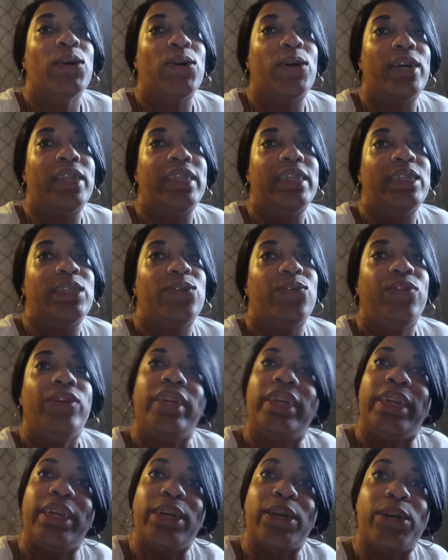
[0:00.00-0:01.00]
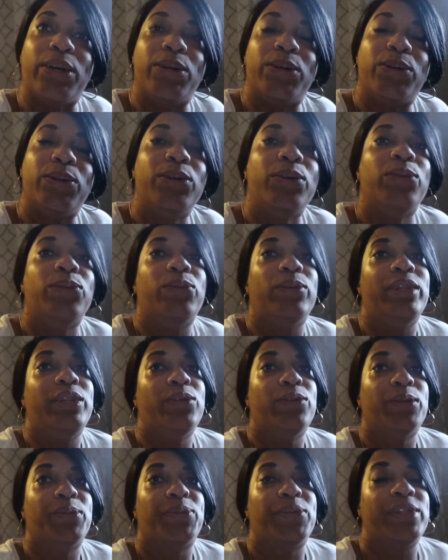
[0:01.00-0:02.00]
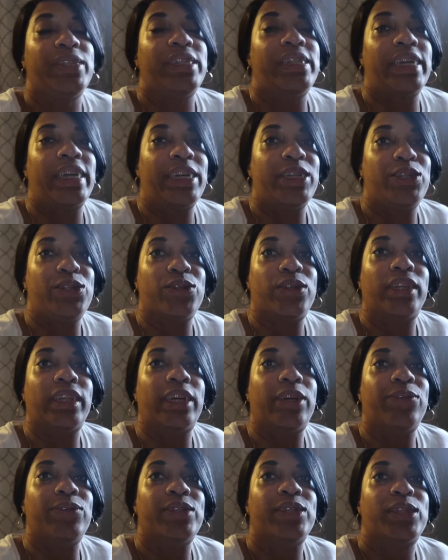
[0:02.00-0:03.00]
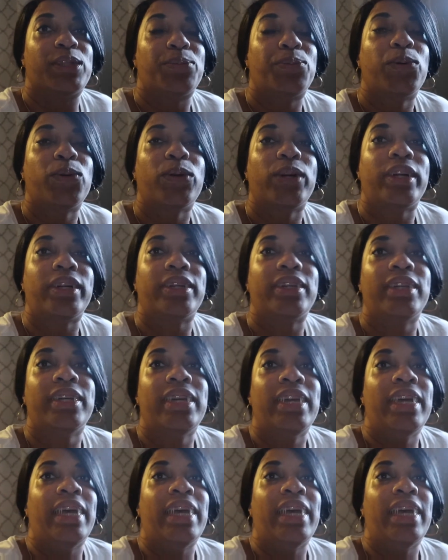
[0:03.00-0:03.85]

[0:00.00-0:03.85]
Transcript: on this video we do appreciate your love and support